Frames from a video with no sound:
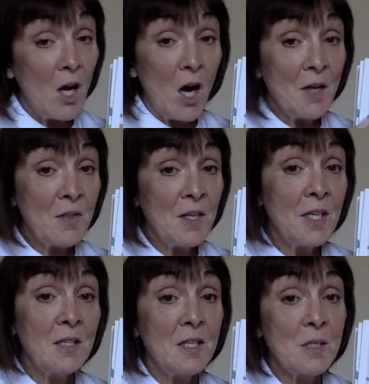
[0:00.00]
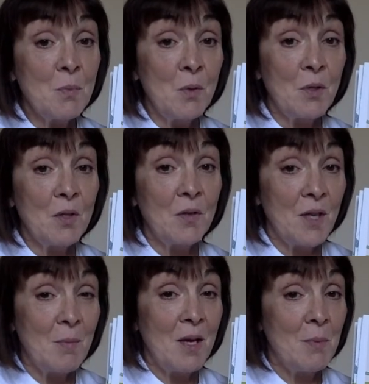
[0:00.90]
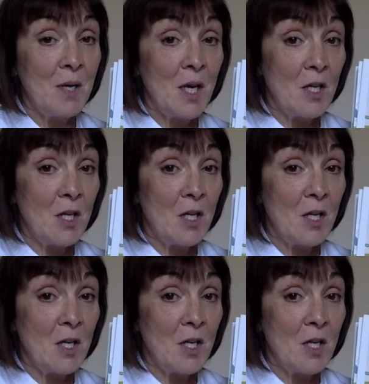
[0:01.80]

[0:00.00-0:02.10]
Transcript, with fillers: I think in this book there may be